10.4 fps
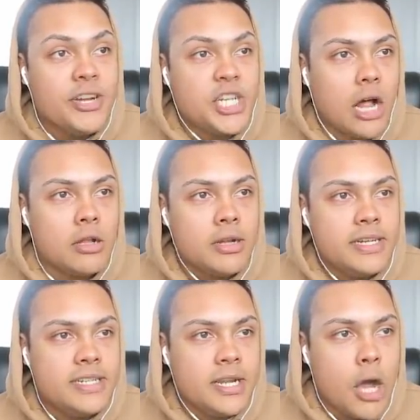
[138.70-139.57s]
Green shell.
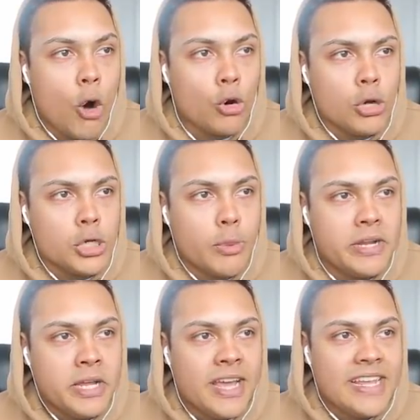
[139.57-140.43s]
Hold on to
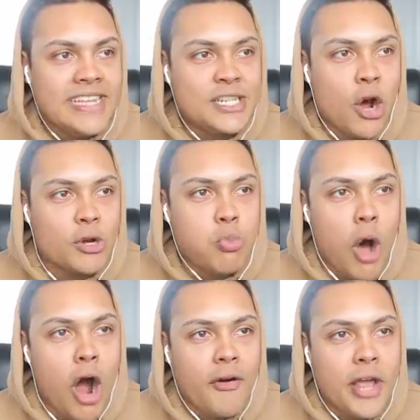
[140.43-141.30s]
it. It's got
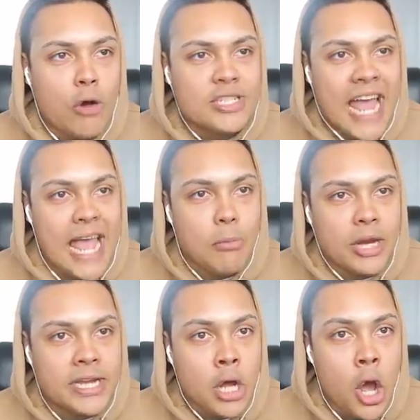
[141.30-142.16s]
Wario's name
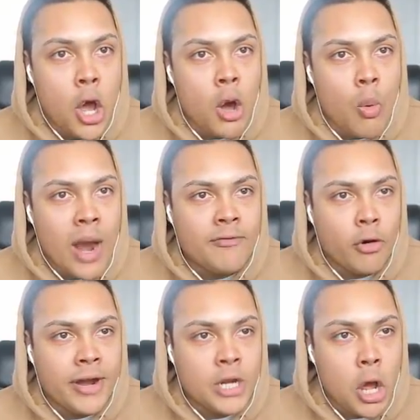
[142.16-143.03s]
on it. Wait
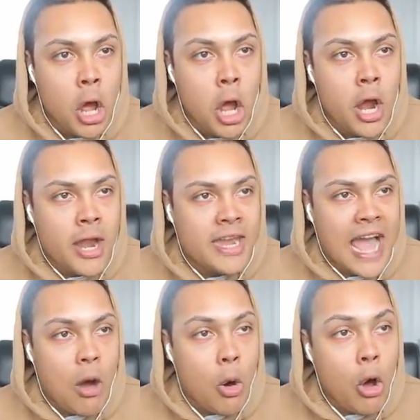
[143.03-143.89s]
for it.
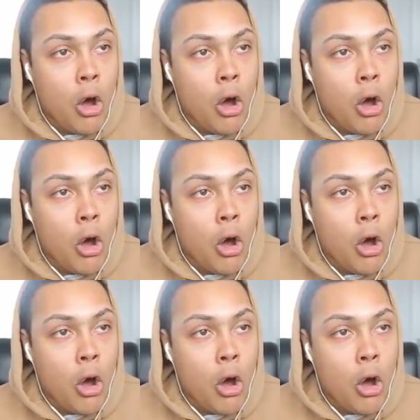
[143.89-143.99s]
Now.